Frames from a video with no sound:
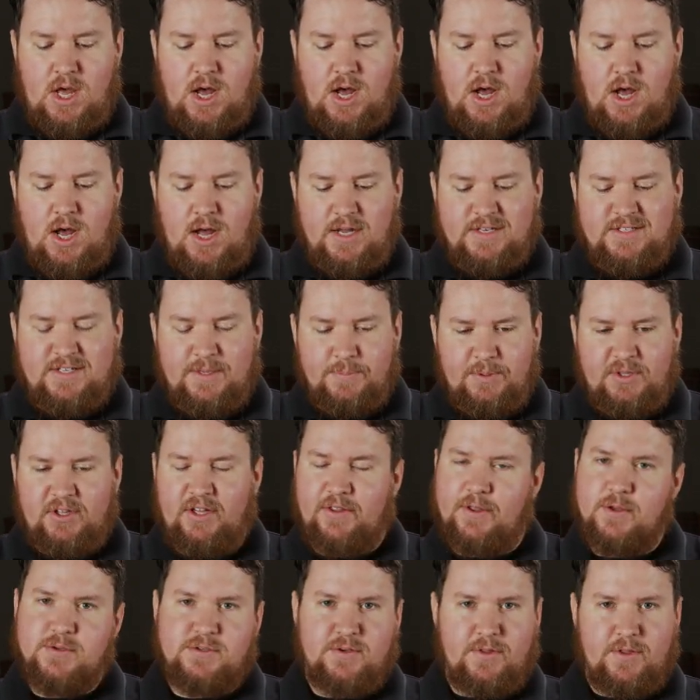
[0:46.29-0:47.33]
Uh, typically,
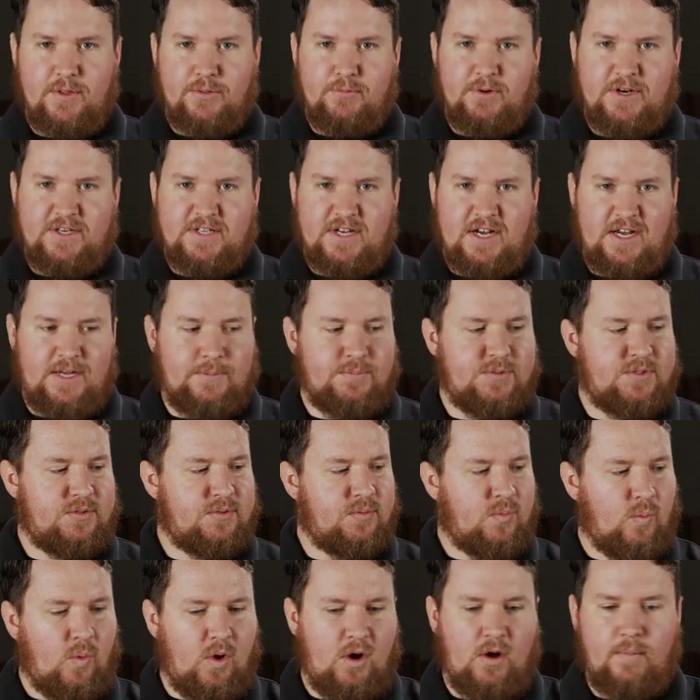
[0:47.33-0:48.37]
those are the three
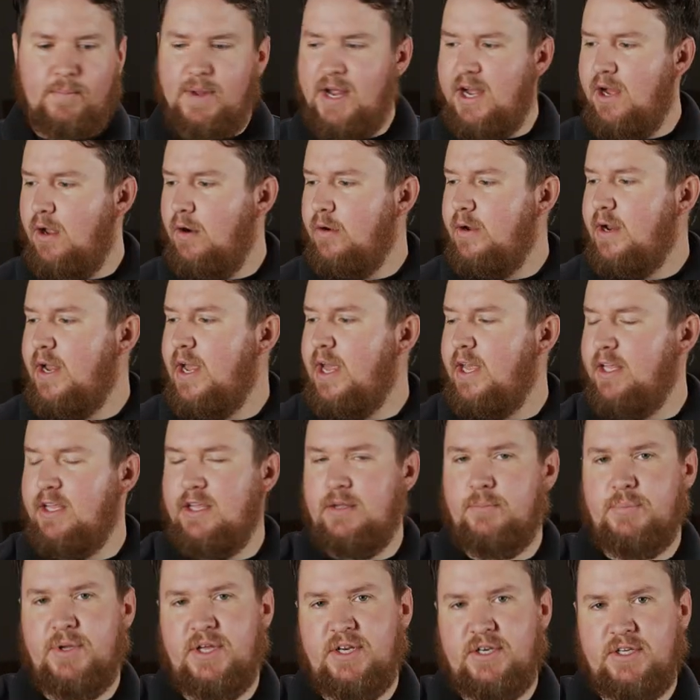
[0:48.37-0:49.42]
types, wall mount,
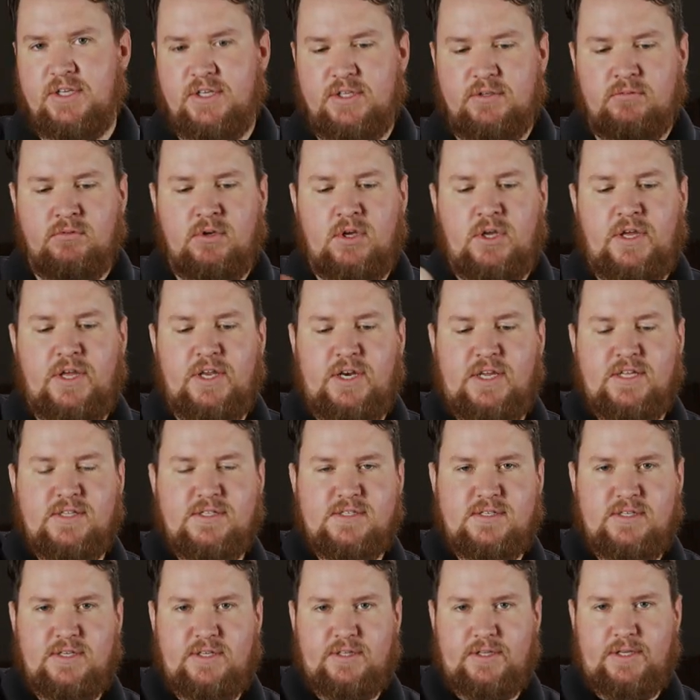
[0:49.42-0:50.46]
hanging pendant, and in
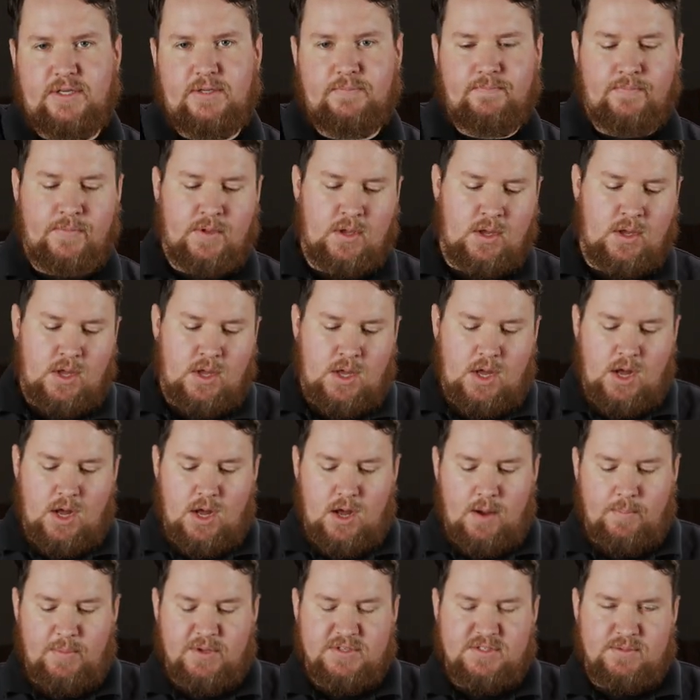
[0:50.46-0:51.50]
ceiling,
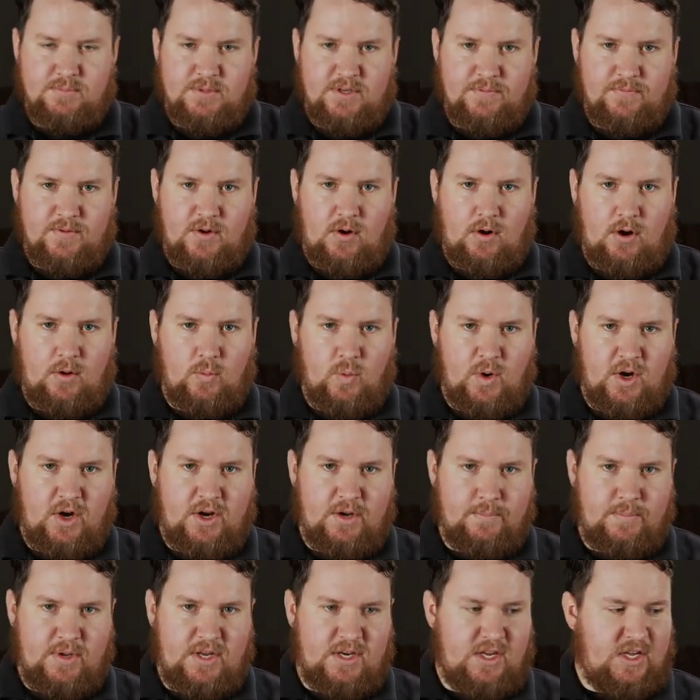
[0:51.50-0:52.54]
uh, but some different hardware
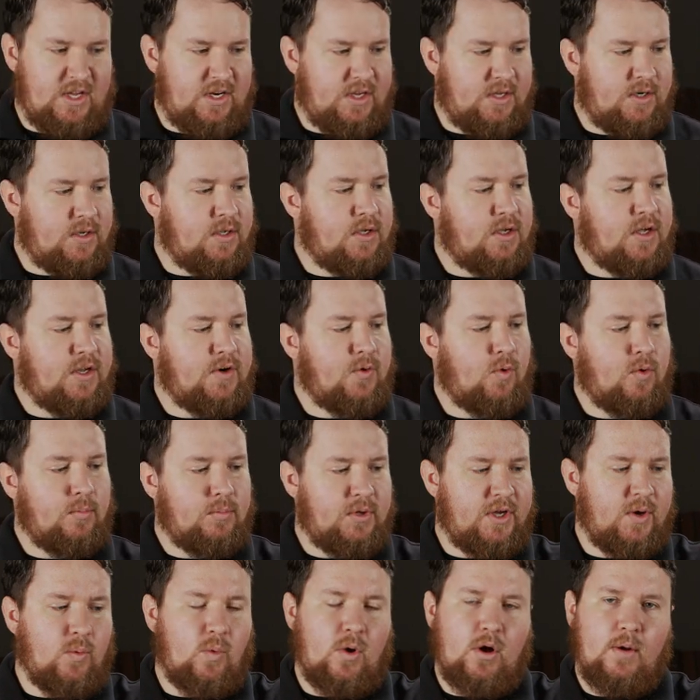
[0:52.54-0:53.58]
can be needed.
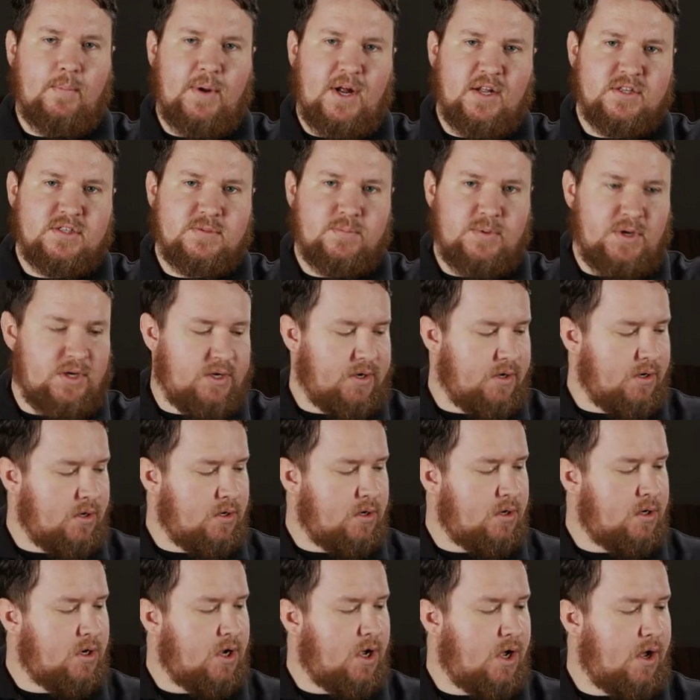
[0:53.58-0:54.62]
Normally, a wall mount
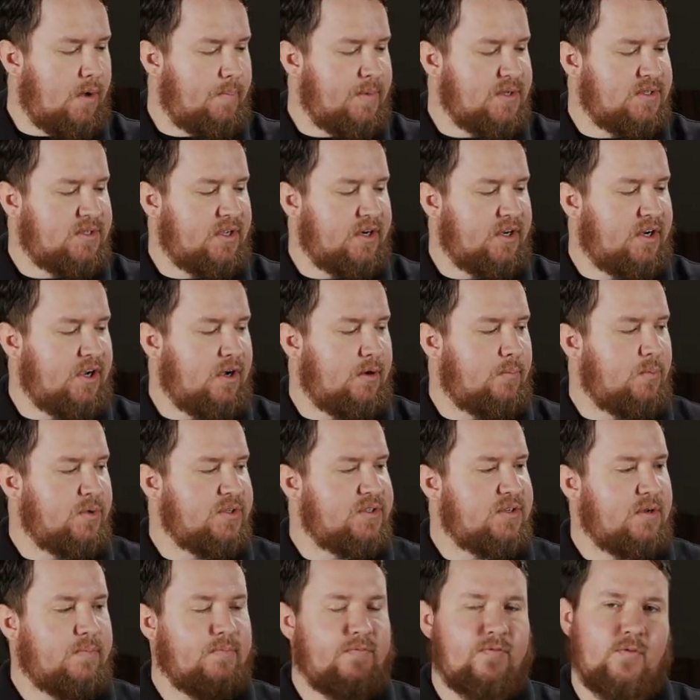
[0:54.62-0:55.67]
speaker um, is going to come with
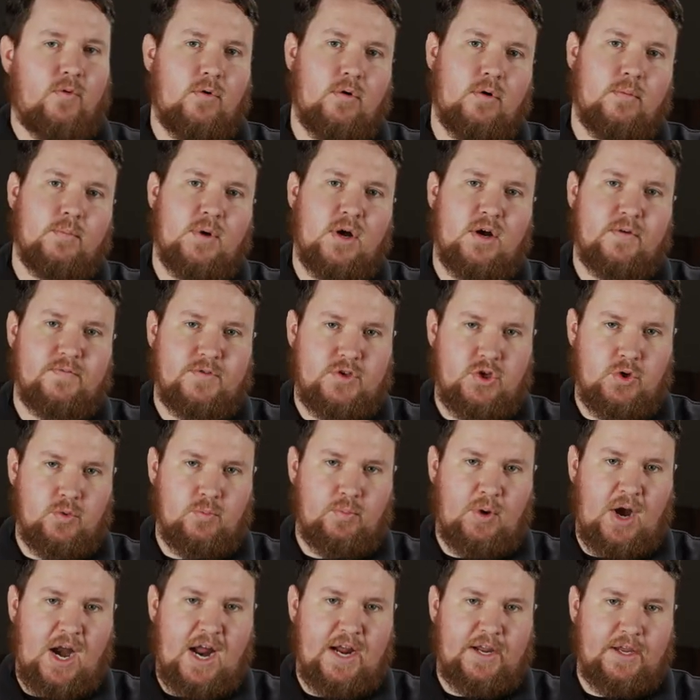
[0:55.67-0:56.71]
some form of
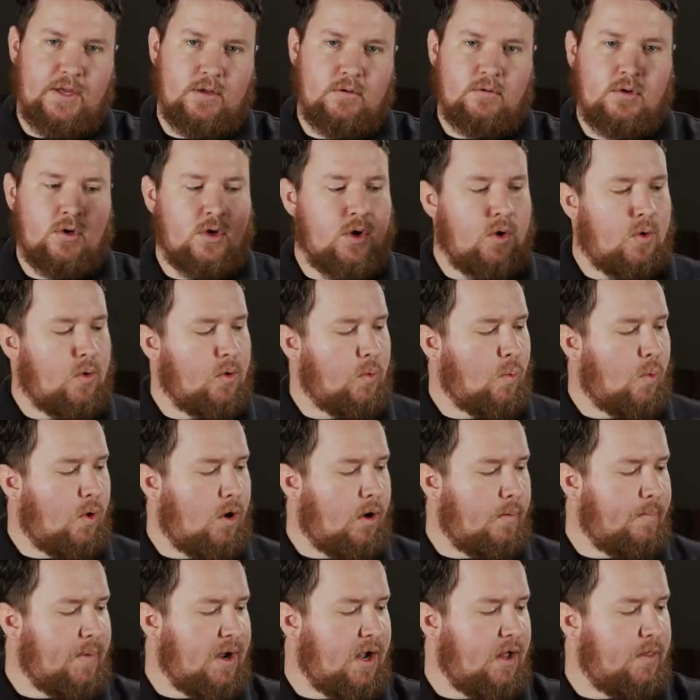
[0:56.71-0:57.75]
U-bracket or
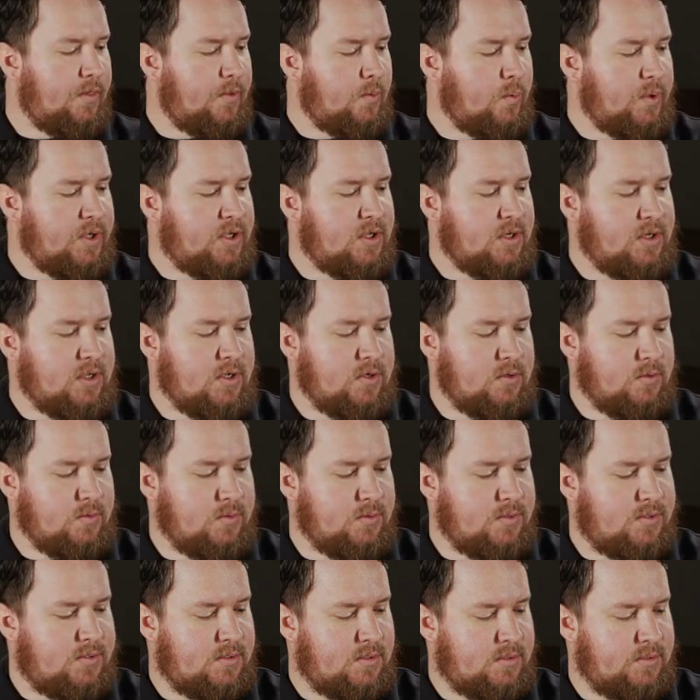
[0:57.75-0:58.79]
wall mount that we can
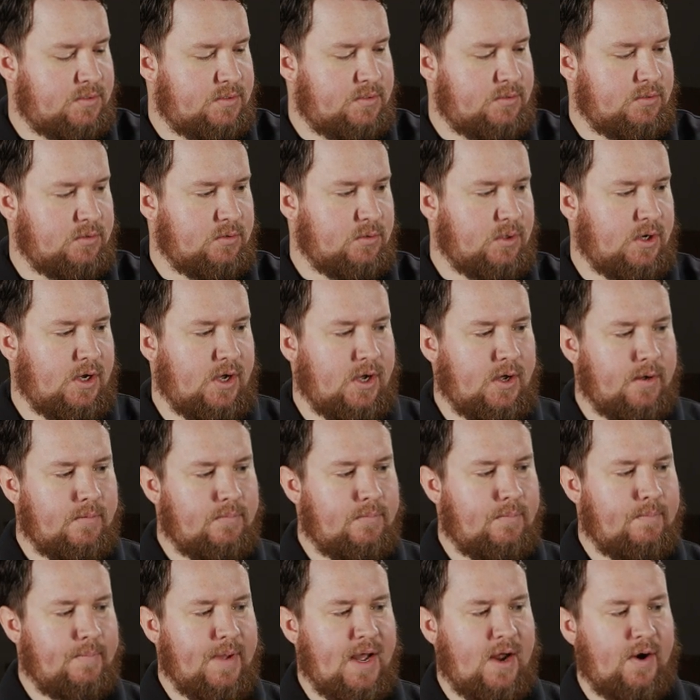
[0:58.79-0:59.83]
use to uh,
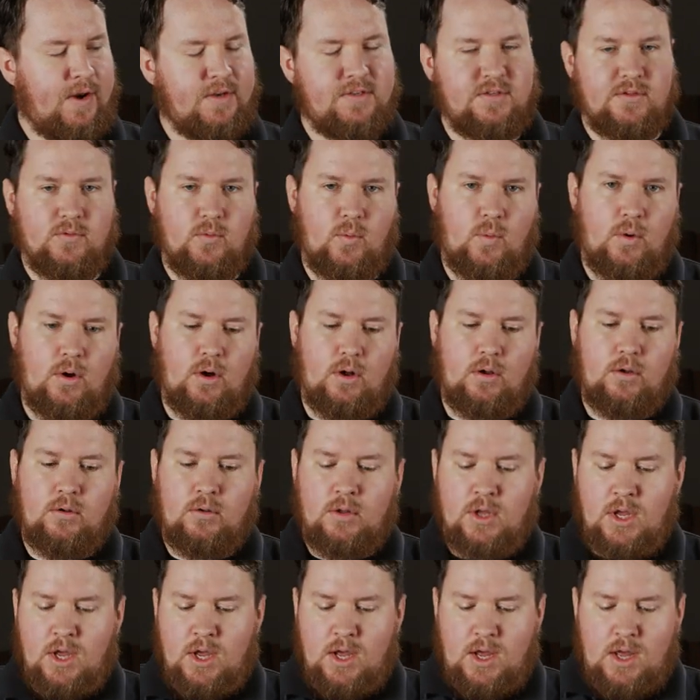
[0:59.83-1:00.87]
mount it to the wall.
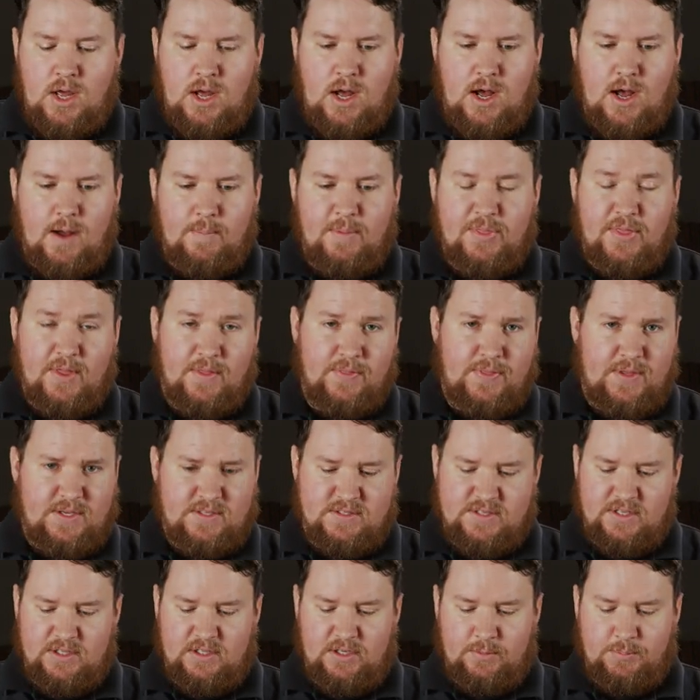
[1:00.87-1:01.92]
Uh, but then
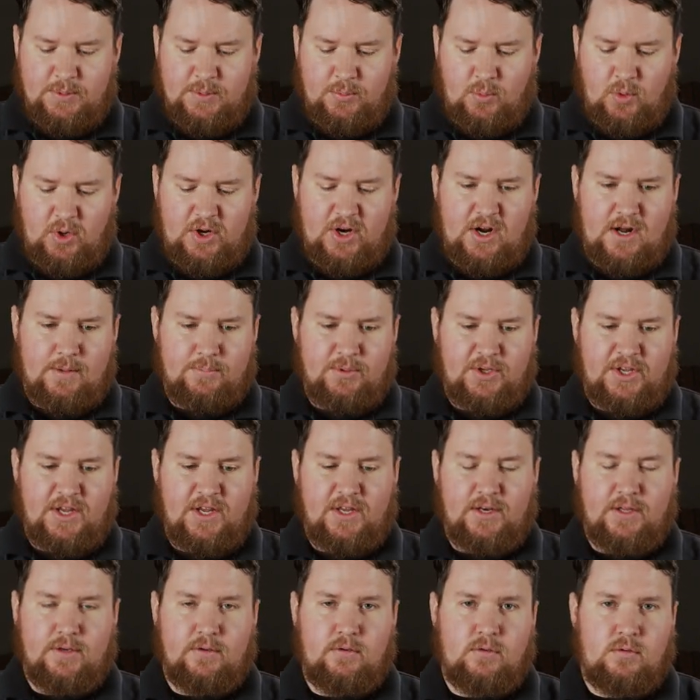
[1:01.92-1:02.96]
things get a little bit more
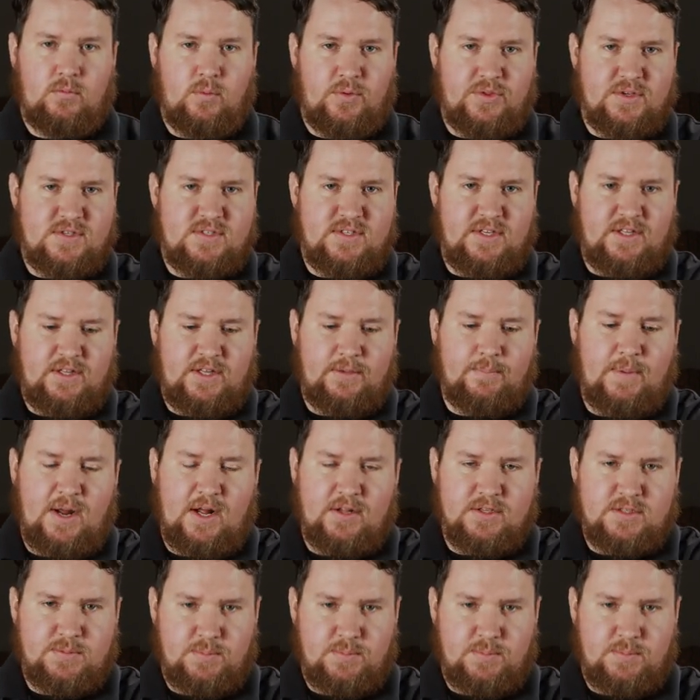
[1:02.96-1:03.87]
complicated. With a ceiling mount